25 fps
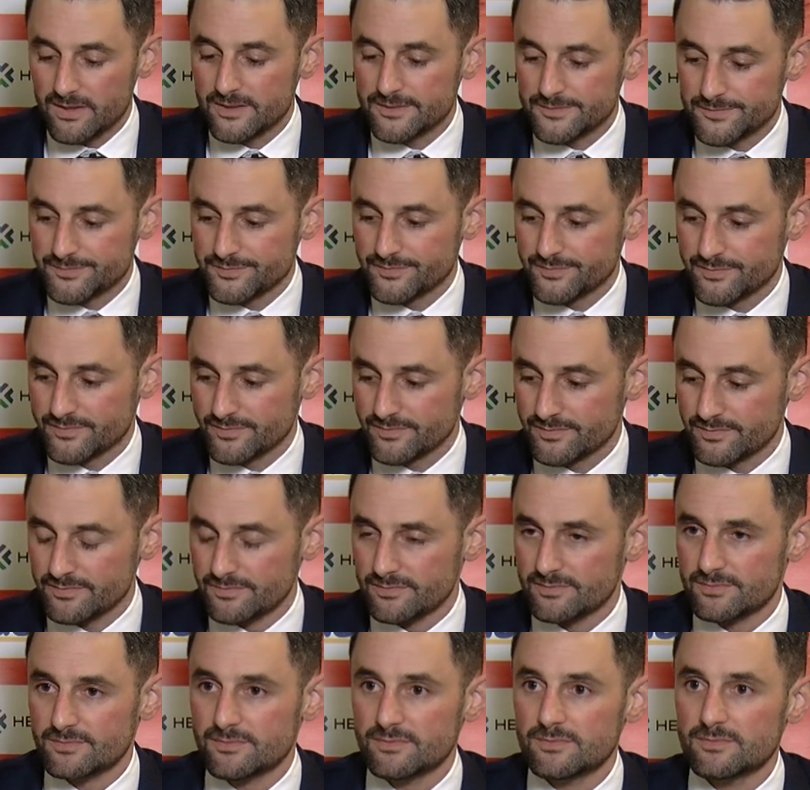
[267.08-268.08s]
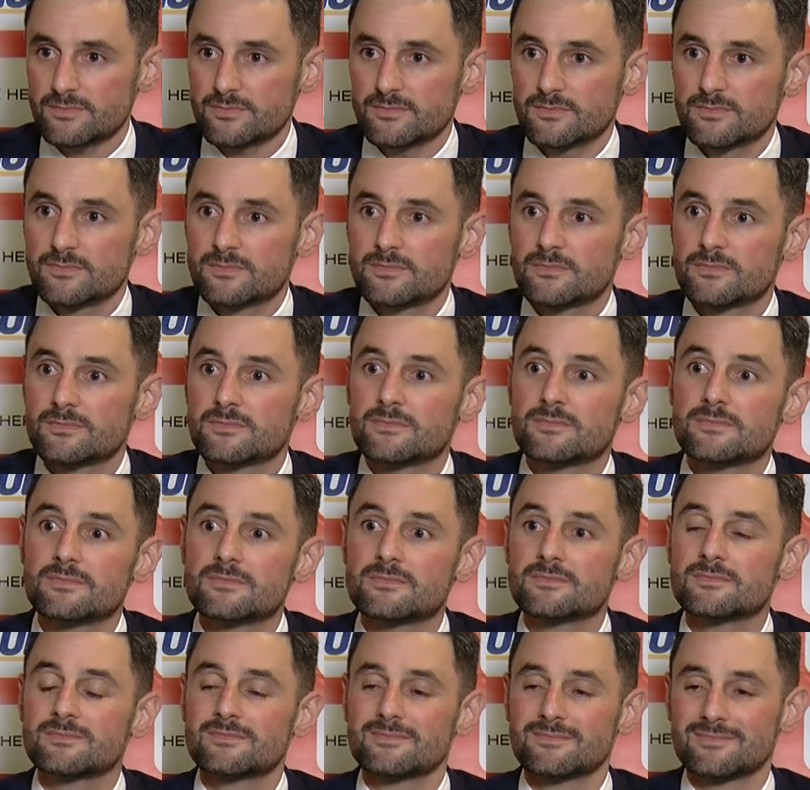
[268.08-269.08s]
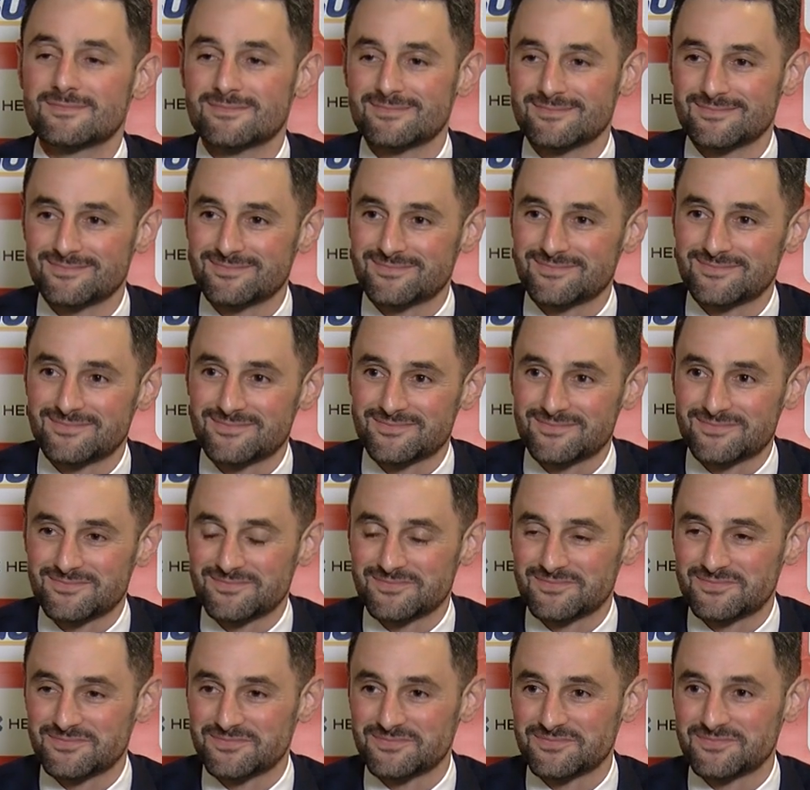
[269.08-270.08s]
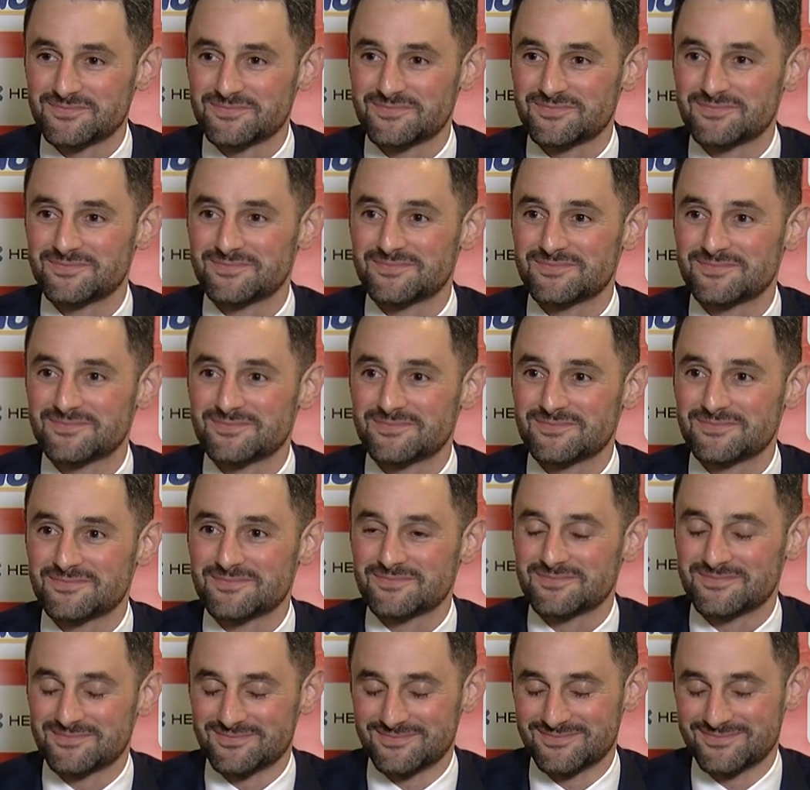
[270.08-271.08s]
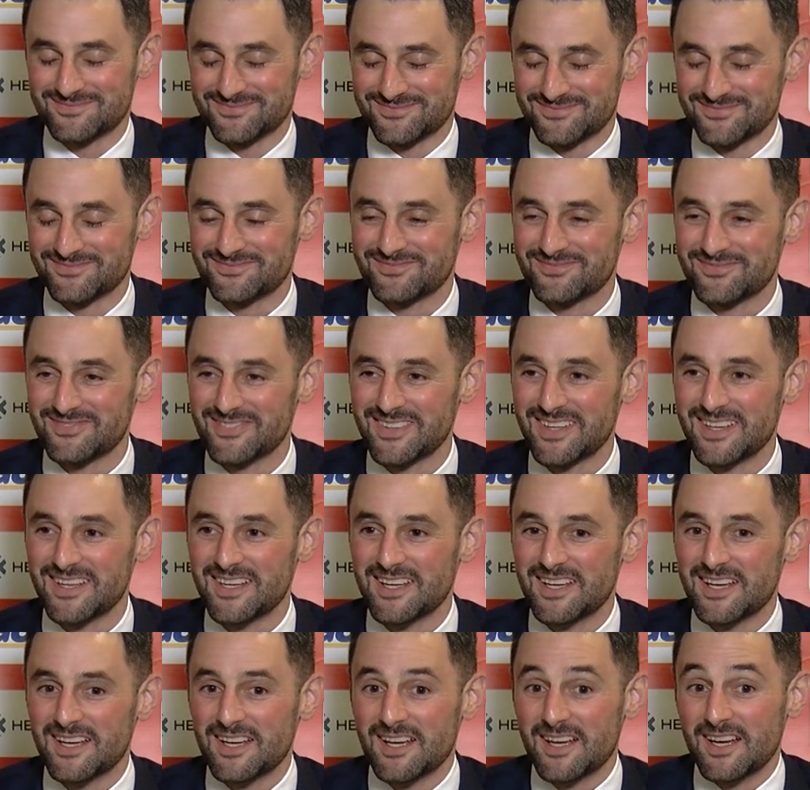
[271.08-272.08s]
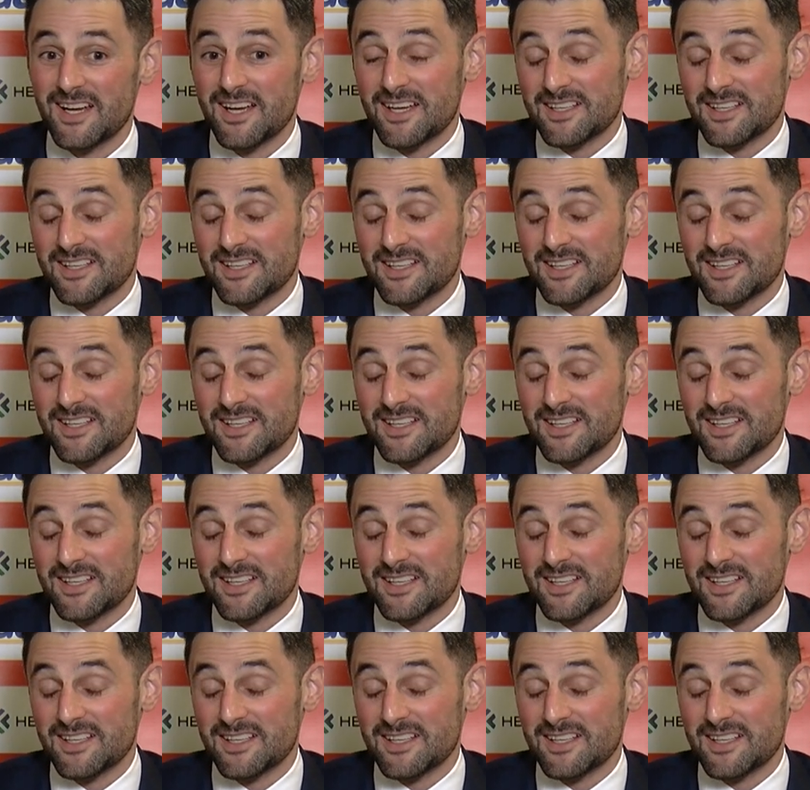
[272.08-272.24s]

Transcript: Could you compare him with, with maybe some players like Dennis Rodman or something like that?